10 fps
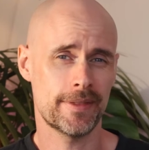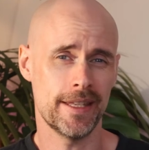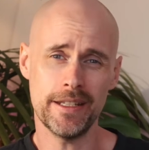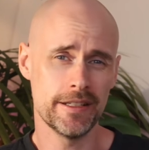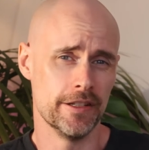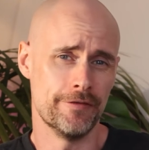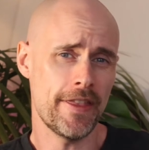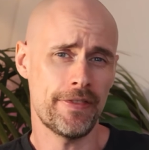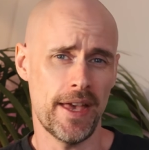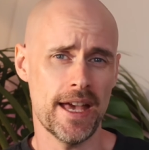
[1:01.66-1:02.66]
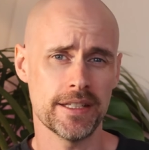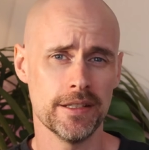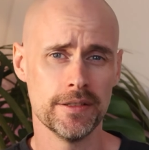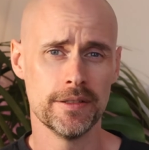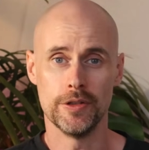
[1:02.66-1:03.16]
they didn't invent that.
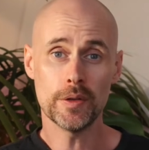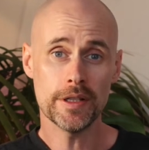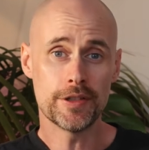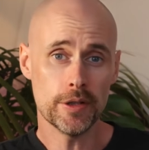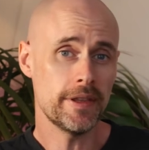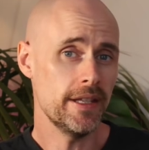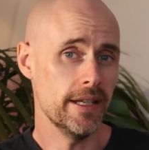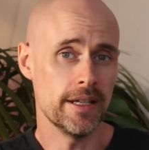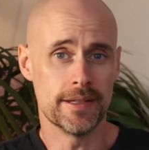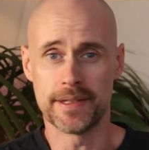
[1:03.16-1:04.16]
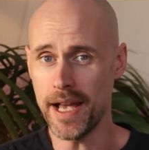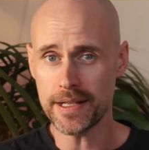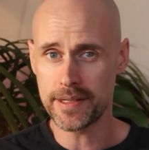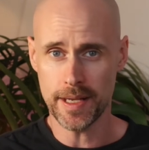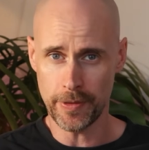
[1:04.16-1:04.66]
You can do the
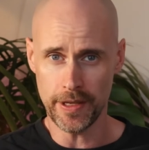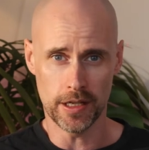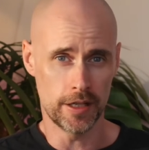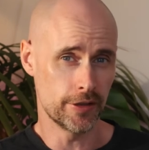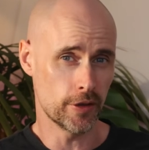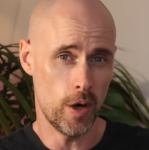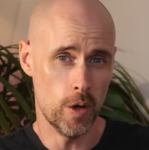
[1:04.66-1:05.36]
exact same thing on your